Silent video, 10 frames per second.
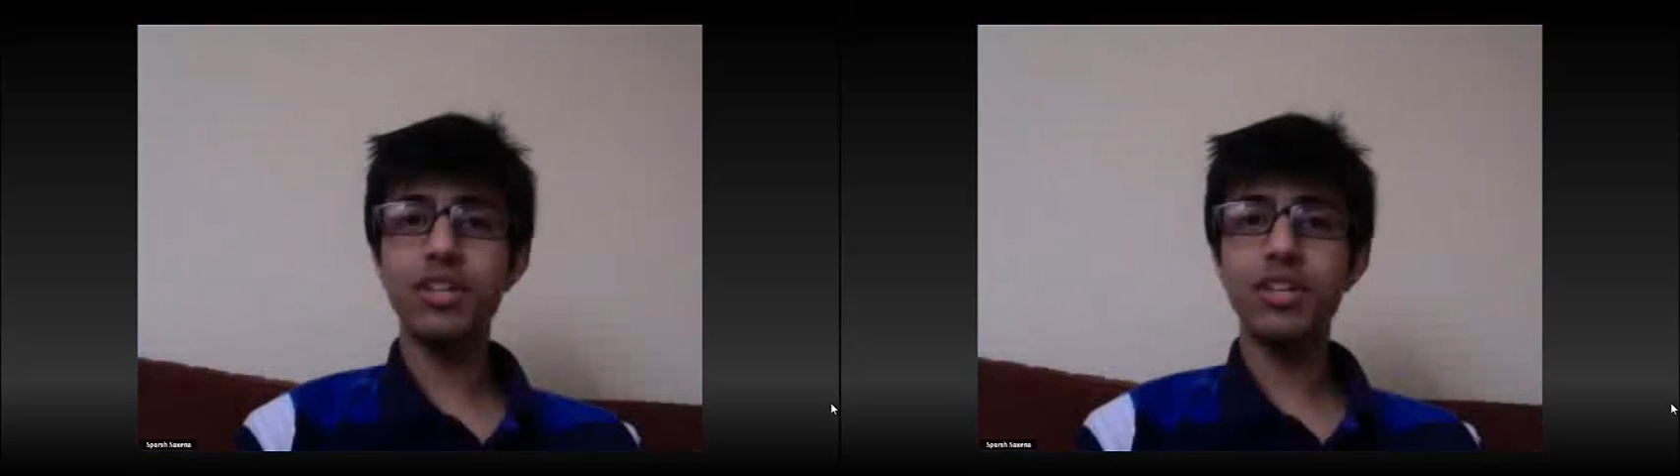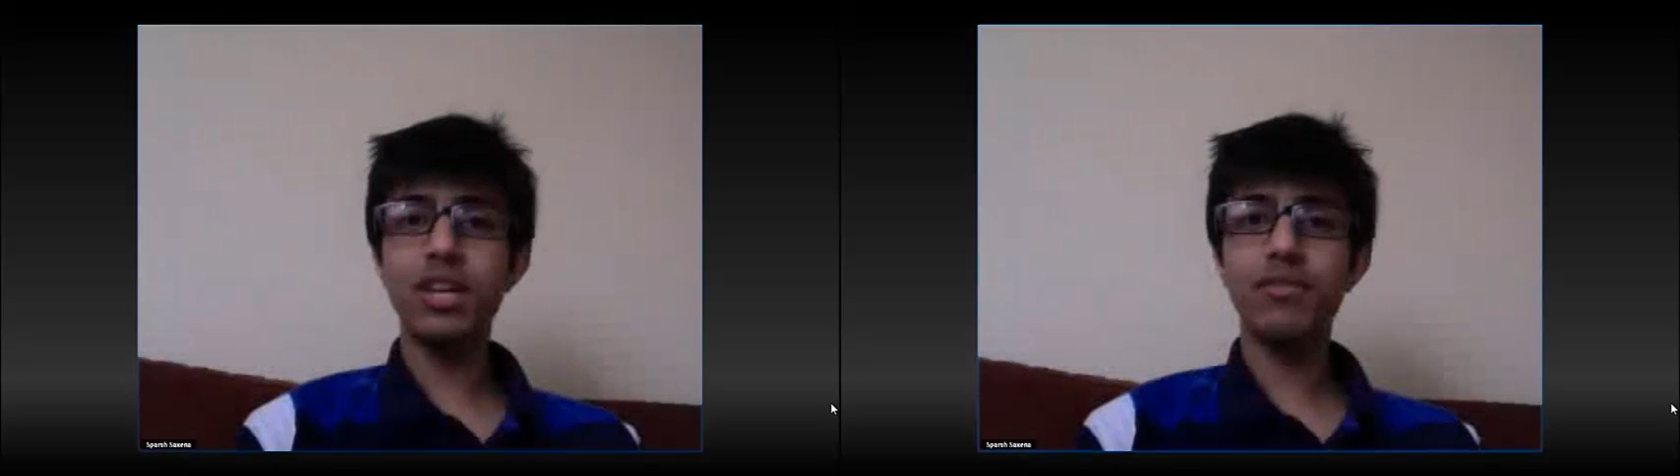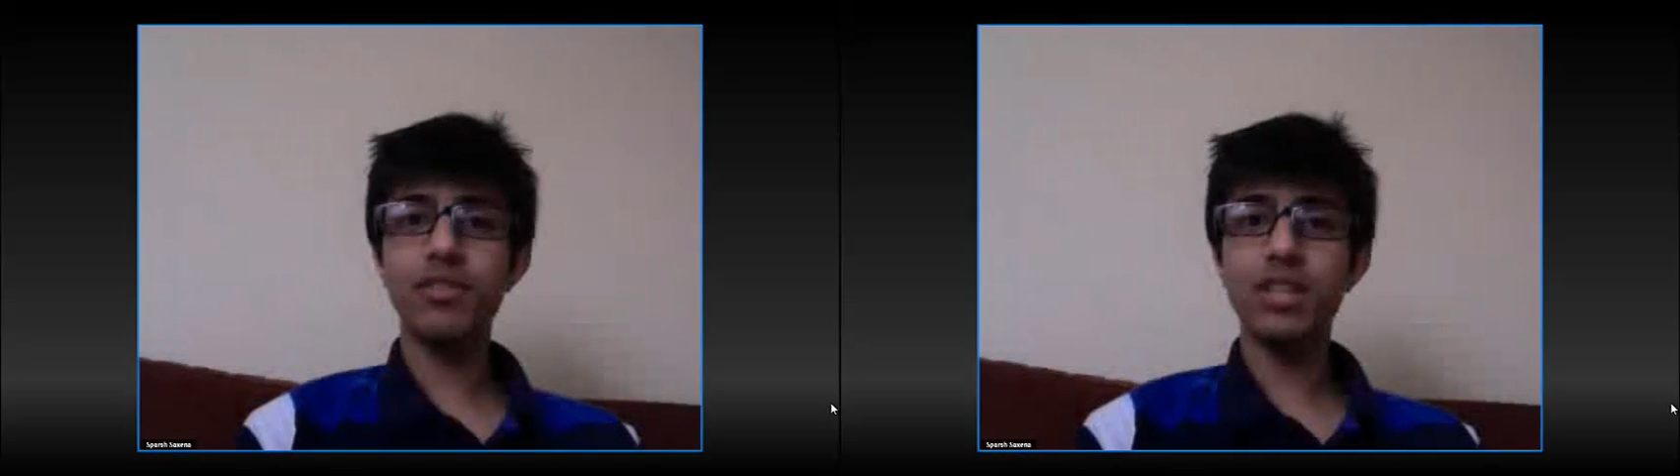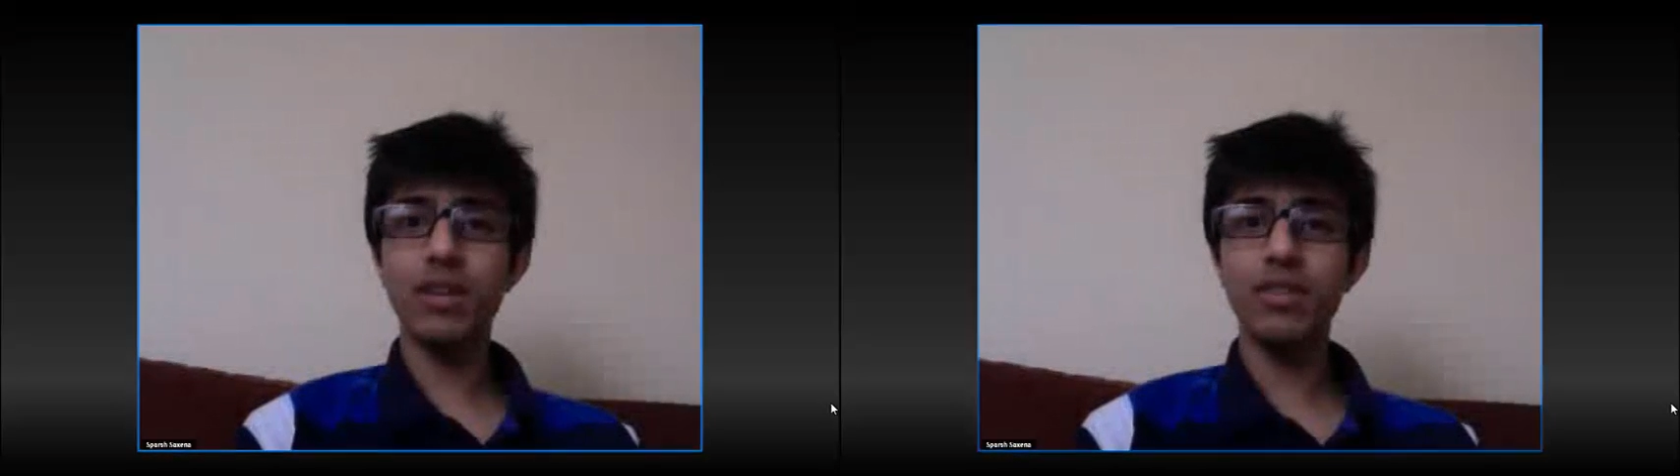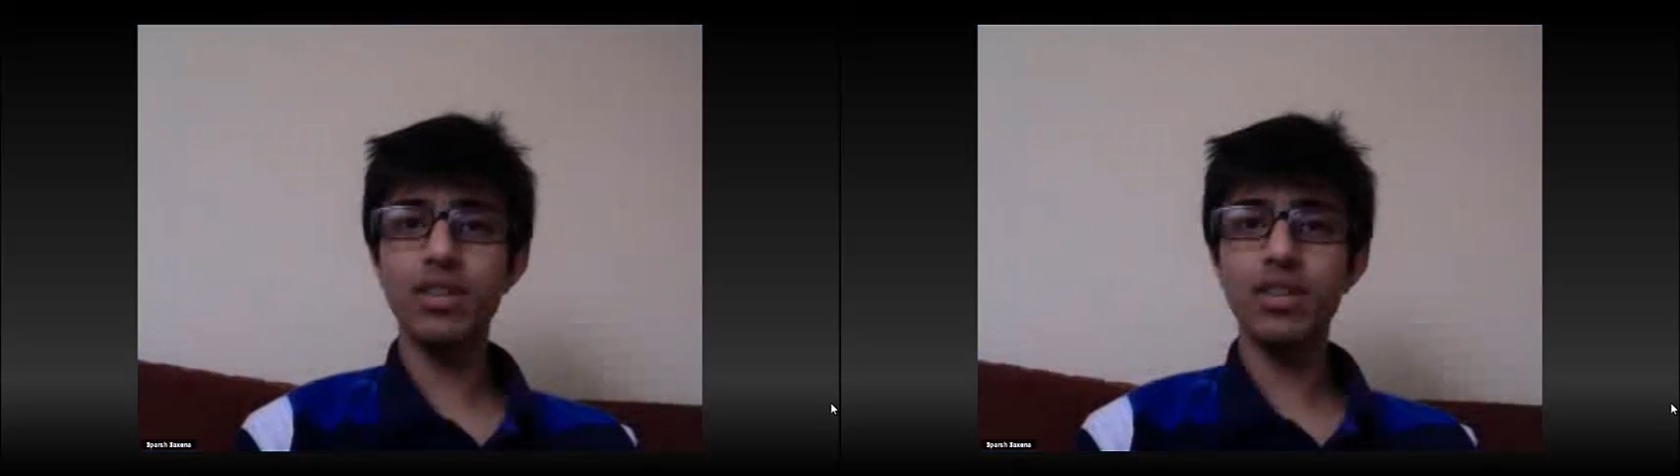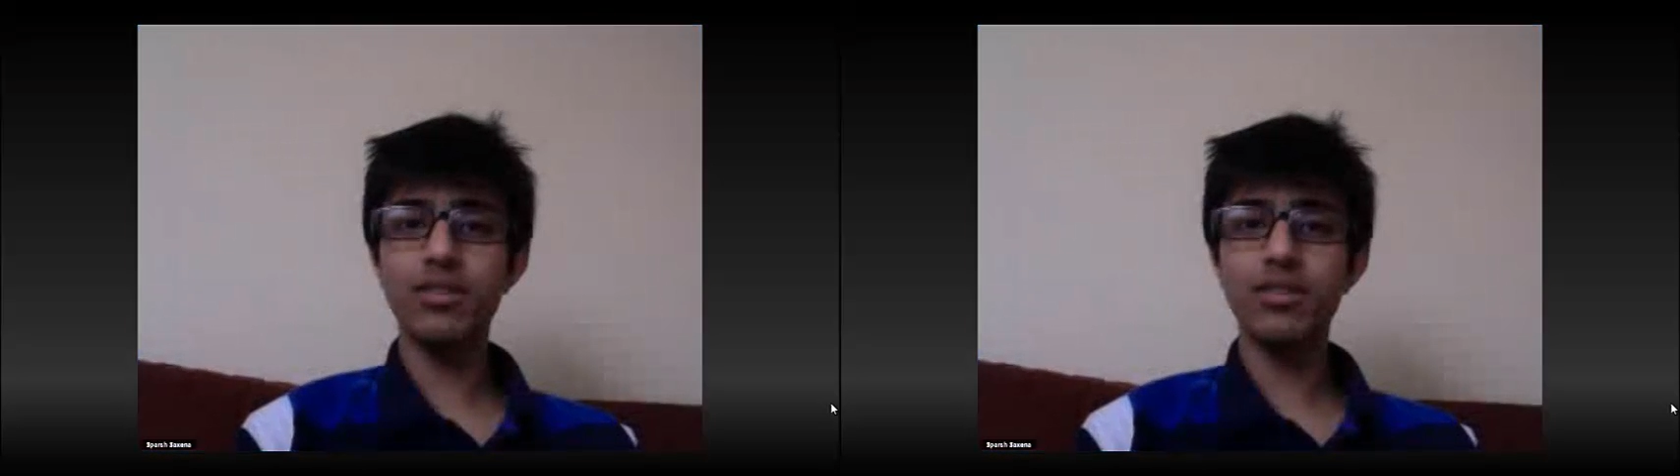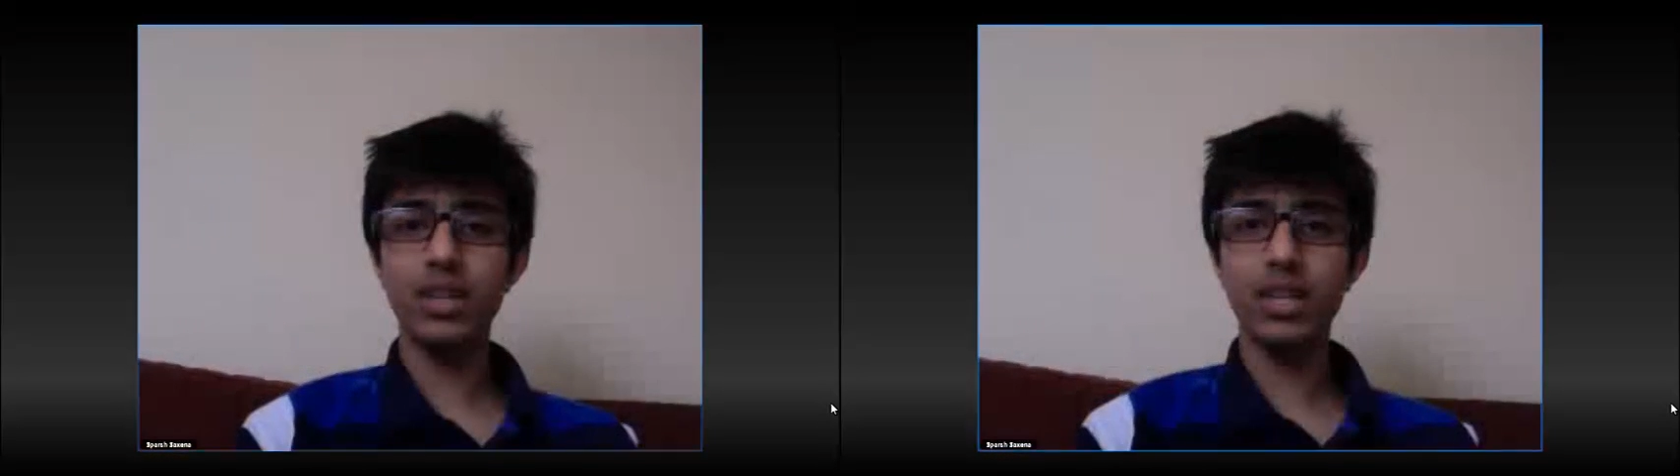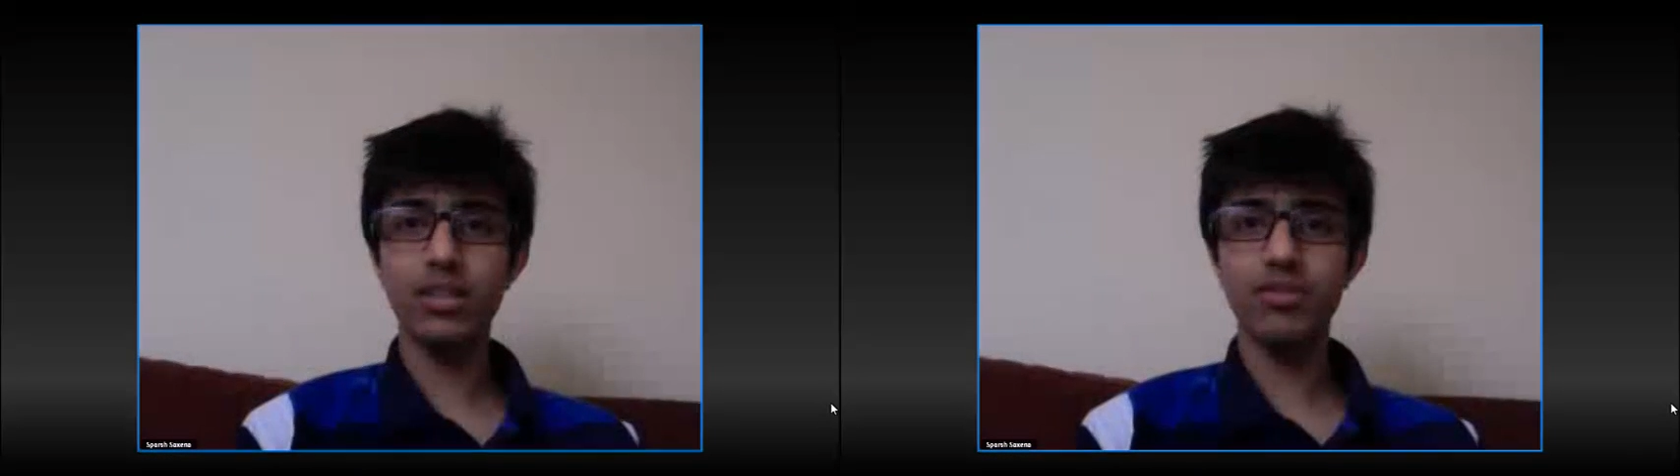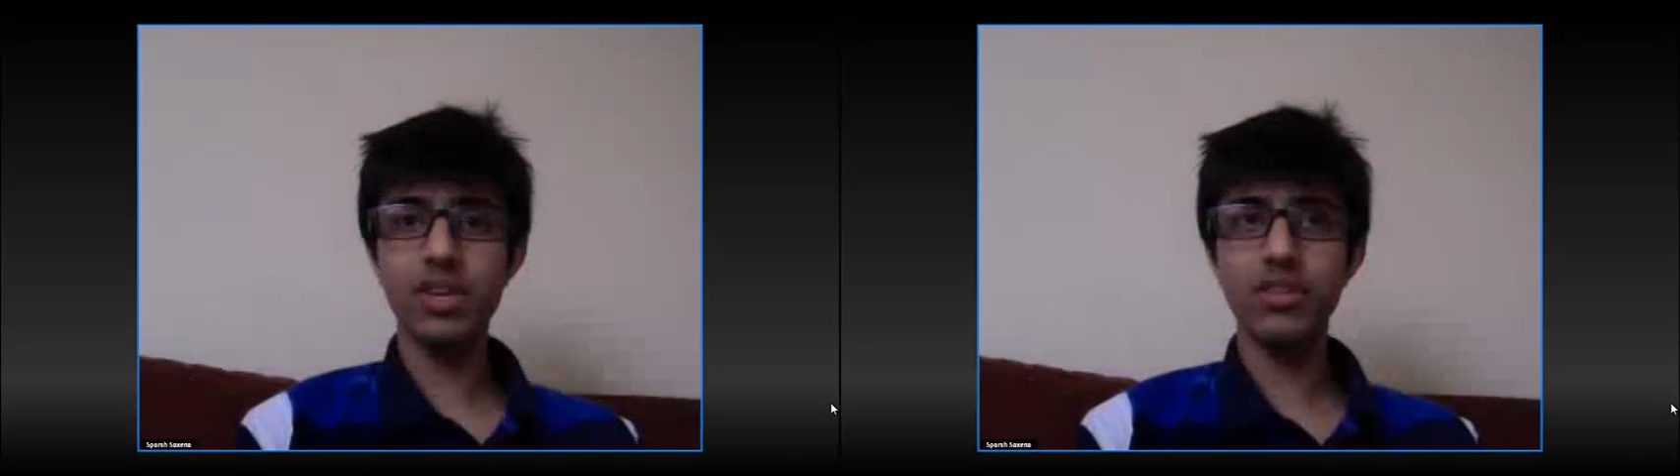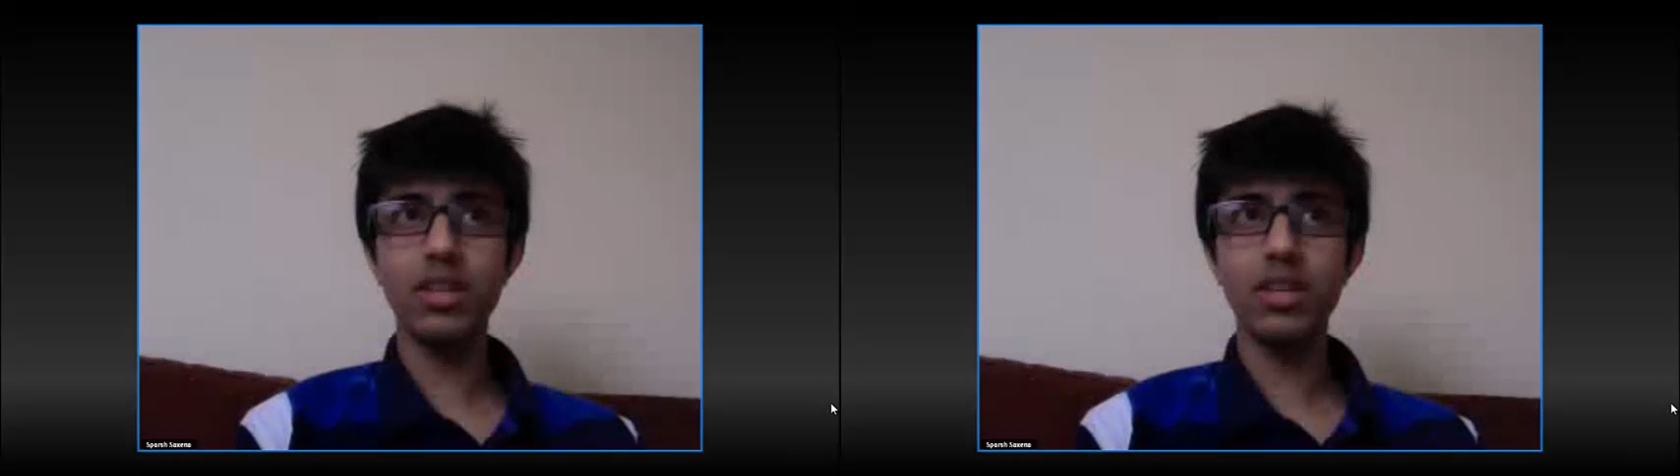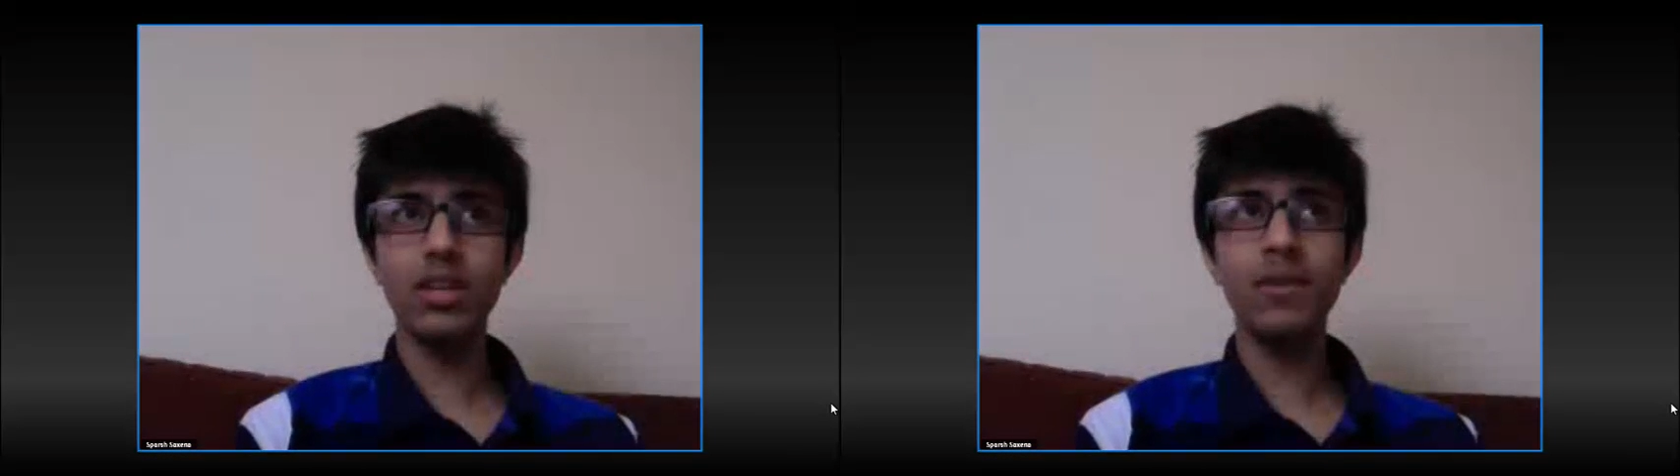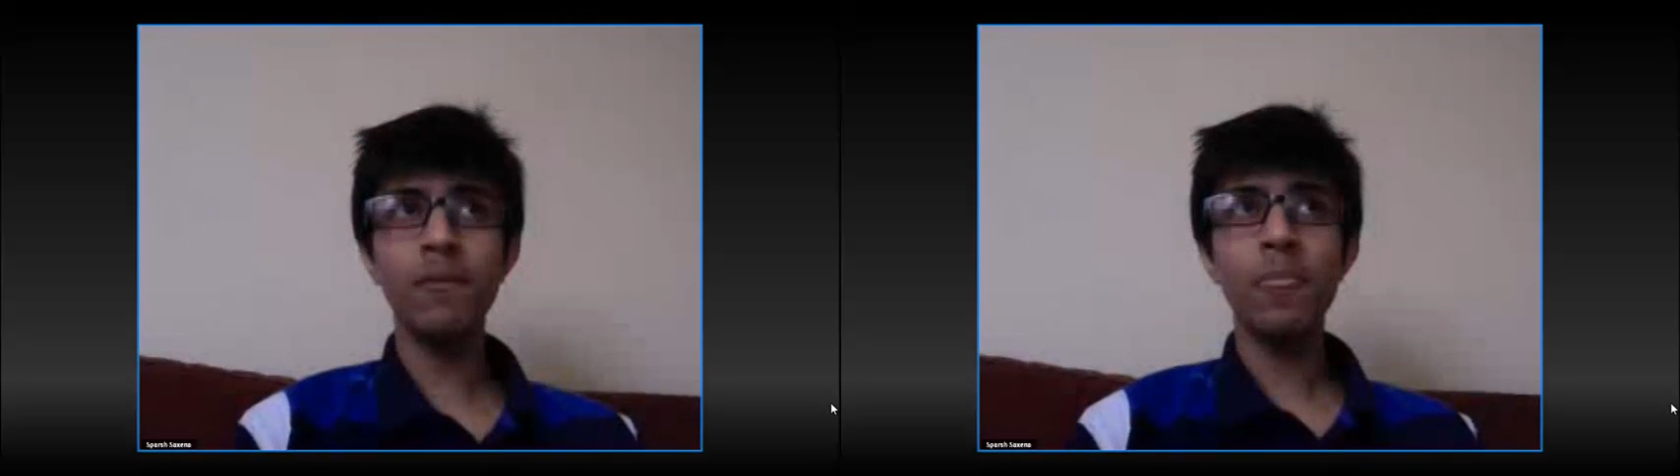chair for South Asian Student Association here.